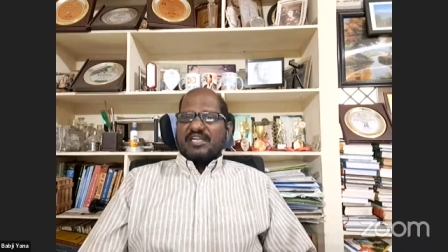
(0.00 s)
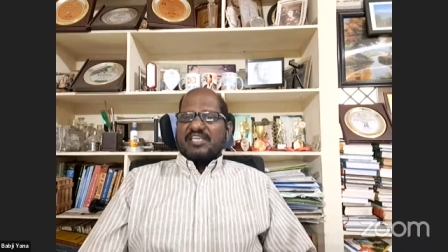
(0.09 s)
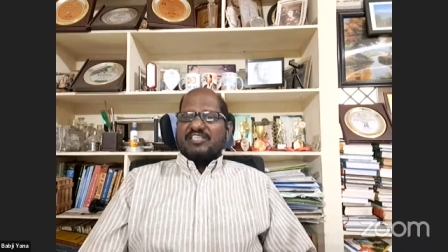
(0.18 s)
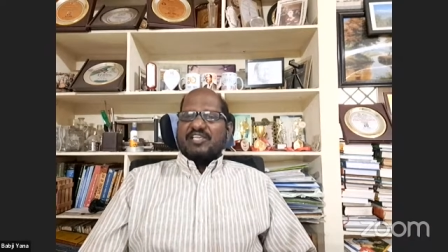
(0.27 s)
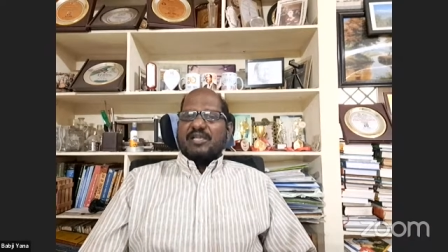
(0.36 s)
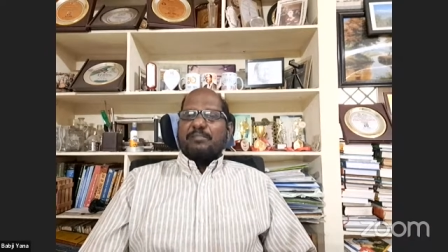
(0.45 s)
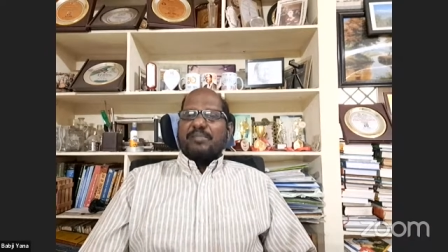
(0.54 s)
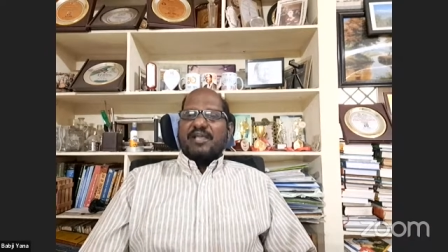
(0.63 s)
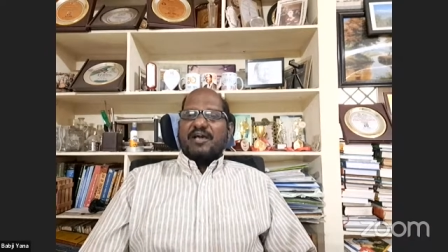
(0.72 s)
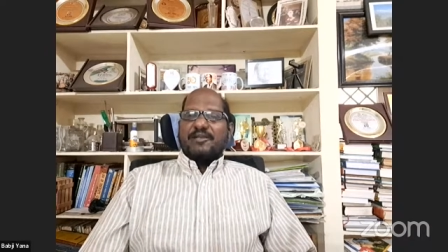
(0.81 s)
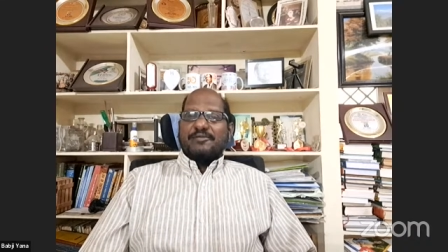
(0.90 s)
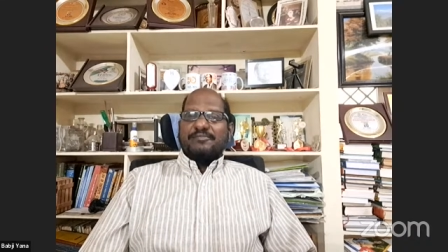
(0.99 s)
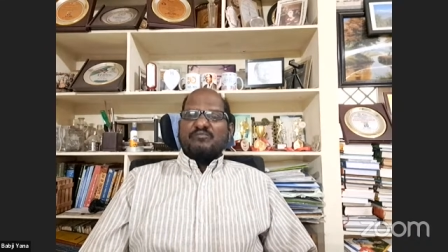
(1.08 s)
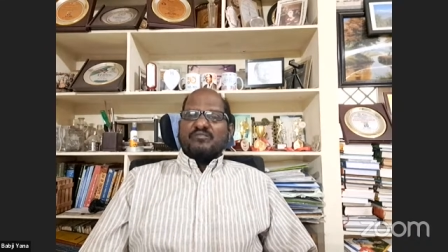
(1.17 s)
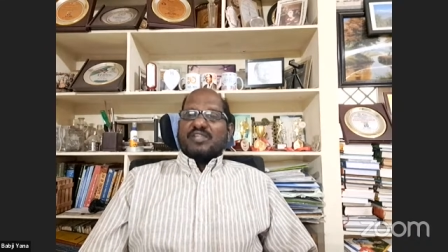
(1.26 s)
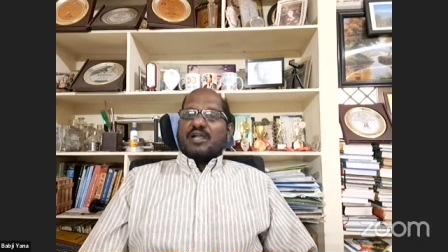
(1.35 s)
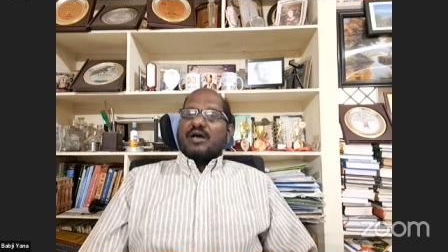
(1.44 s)
DGM PR
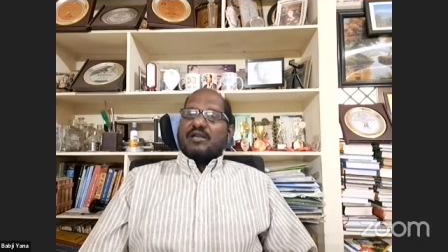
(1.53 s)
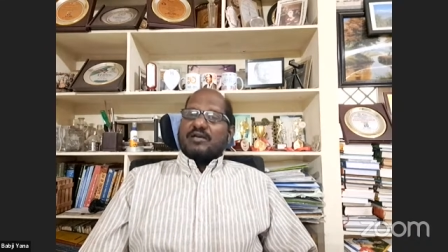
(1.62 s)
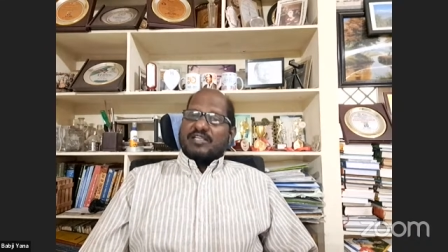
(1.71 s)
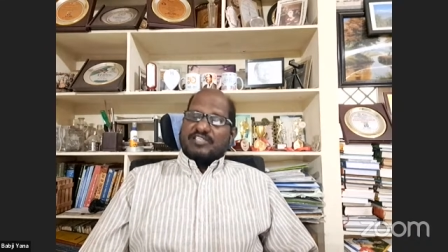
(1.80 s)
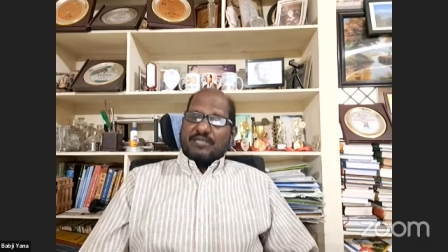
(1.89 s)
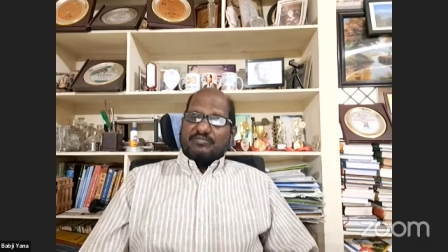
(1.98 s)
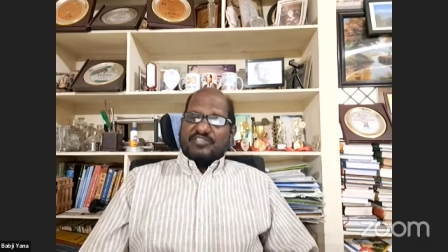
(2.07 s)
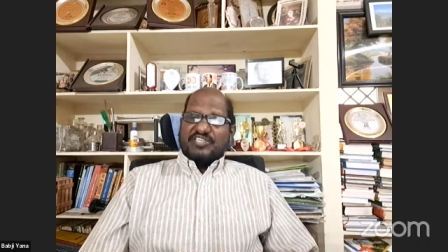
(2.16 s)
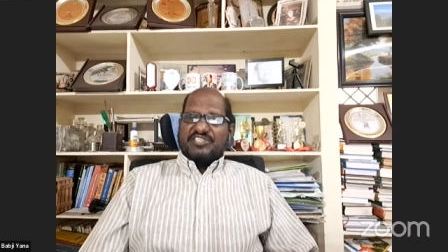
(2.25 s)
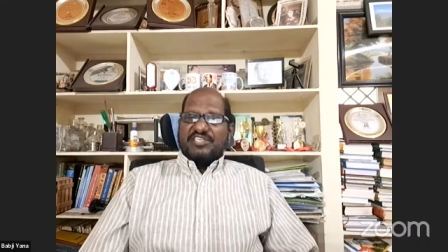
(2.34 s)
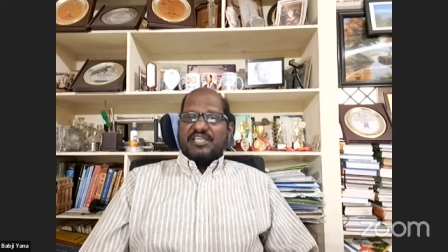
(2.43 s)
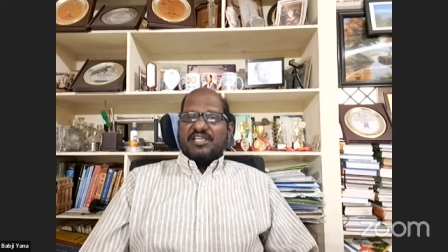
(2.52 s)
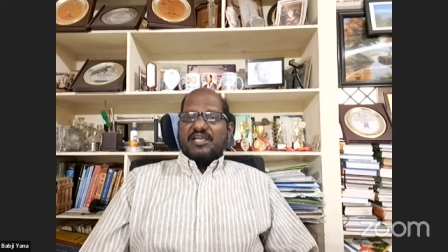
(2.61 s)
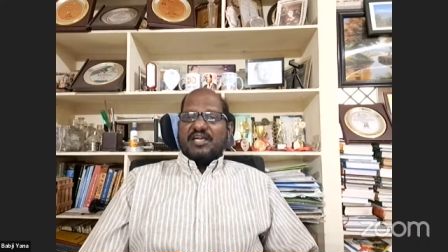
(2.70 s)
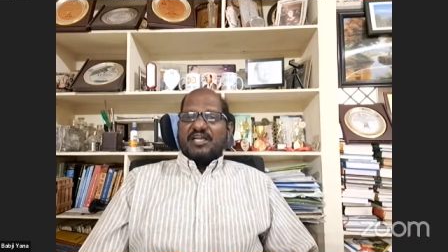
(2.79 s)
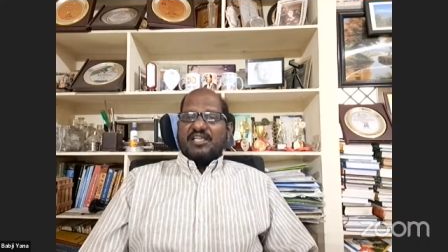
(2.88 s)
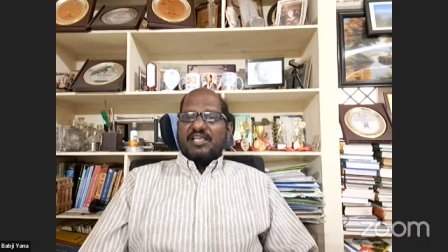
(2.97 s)
or DGM CC,
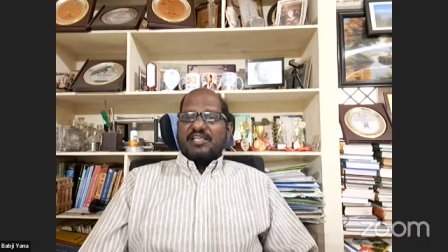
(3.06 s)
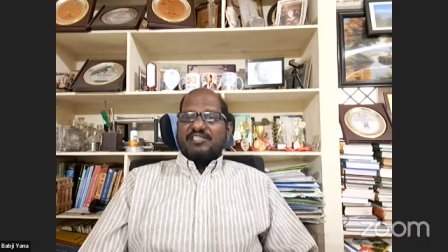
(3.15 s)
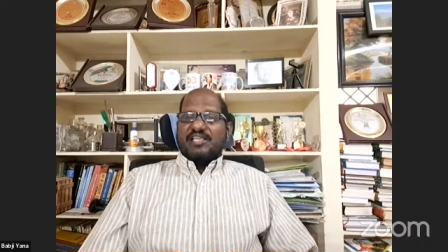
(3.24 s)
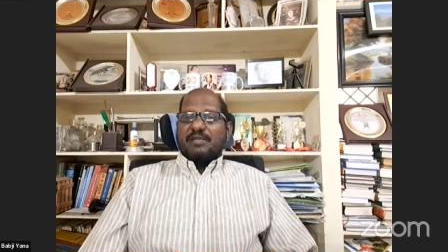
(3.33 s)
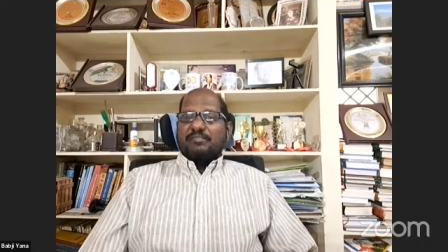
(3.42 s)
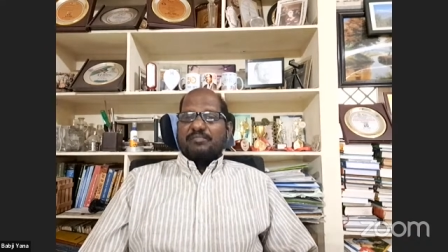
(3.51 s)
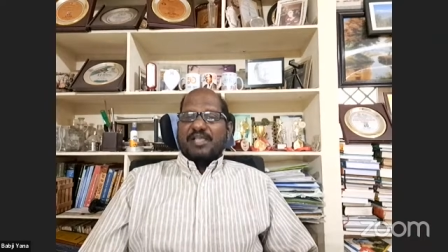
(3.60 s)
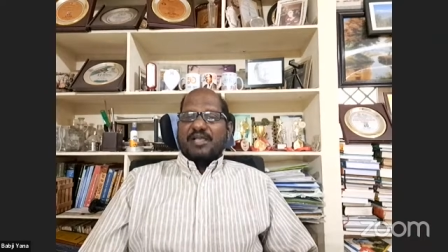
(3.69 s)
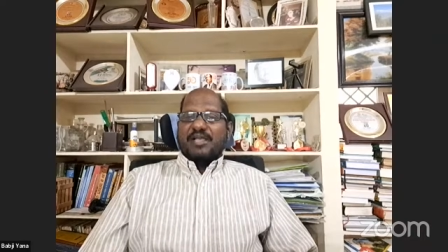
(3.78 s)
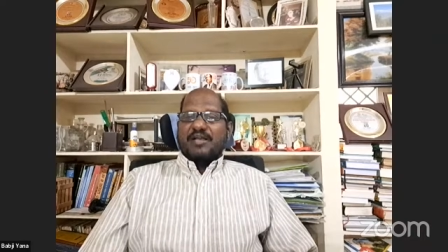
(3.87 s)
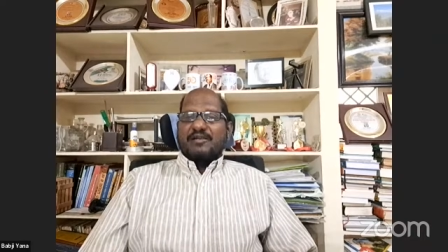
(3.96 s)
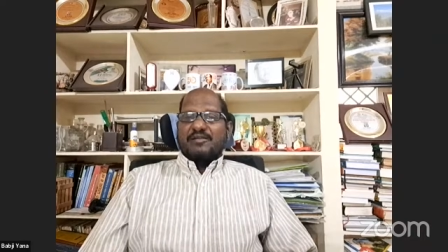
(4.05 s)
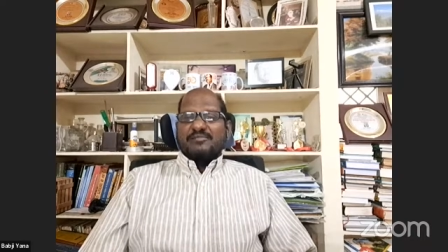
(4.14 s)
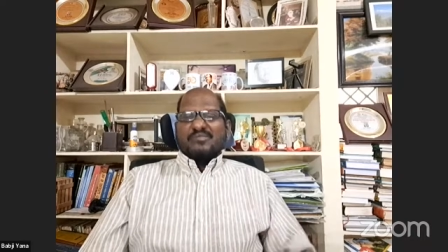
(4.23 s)
AGM PR,